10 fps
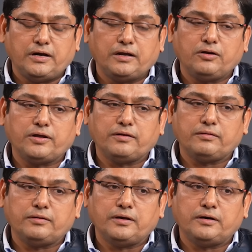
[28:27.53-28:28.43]

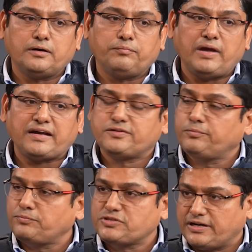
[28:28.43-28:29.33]
the
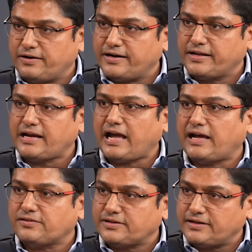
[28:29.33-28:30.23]
maximum generating
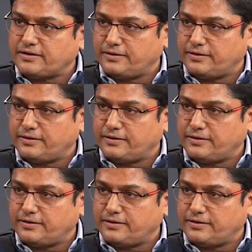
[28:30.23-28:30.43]
asset,